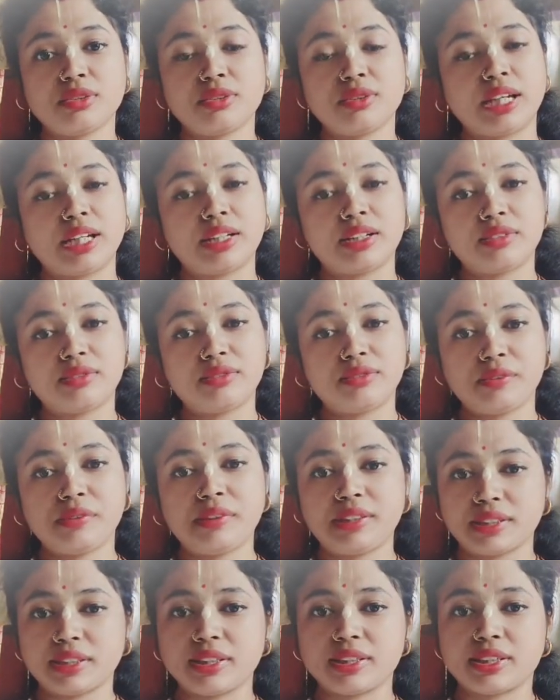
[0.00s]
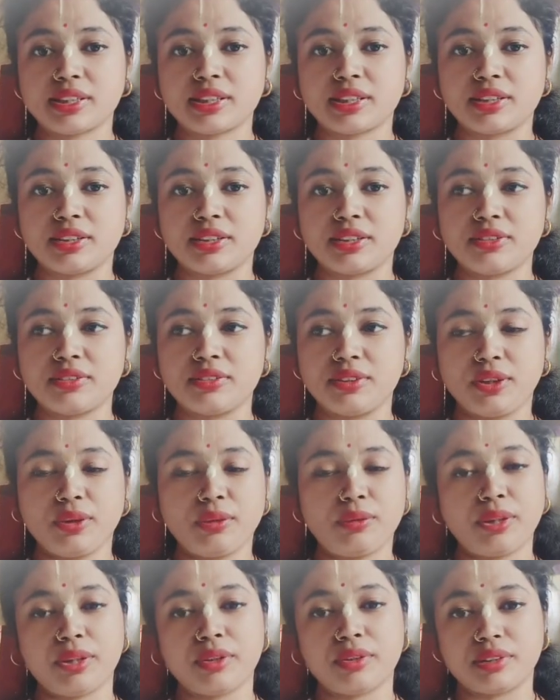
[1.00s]
Okay, this is our equation 3,
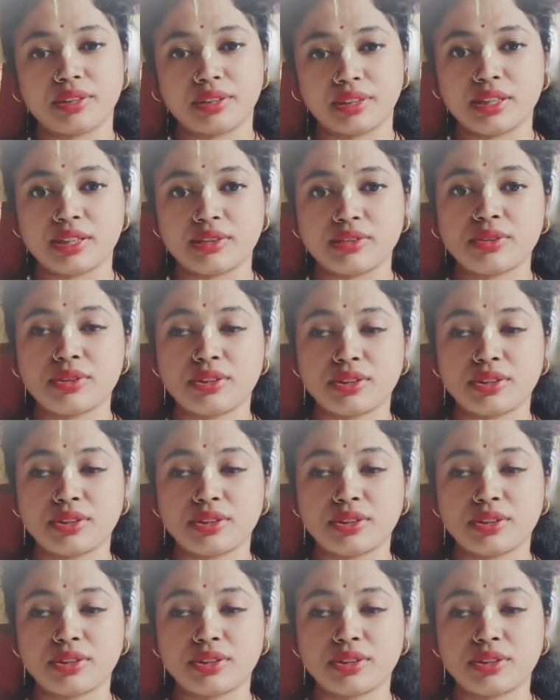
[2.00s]
suppose if you write.